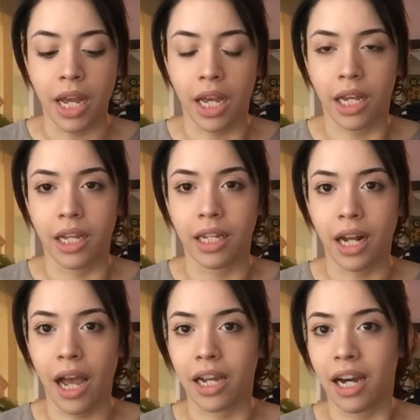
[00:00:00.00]

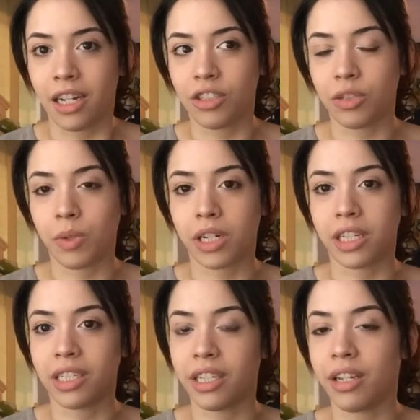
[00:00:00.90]
And I kind of just
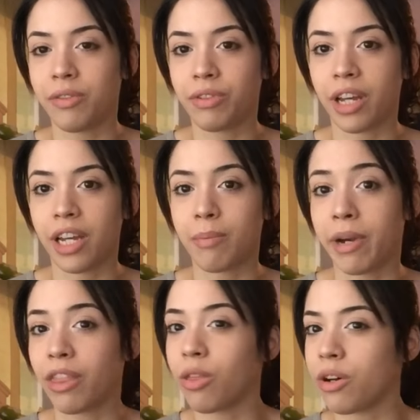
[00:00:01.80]
wanted to give like
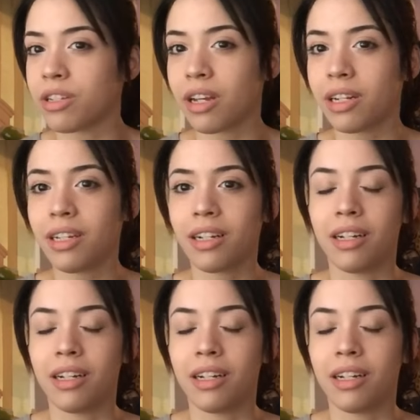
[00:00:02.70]
my thoughts on it,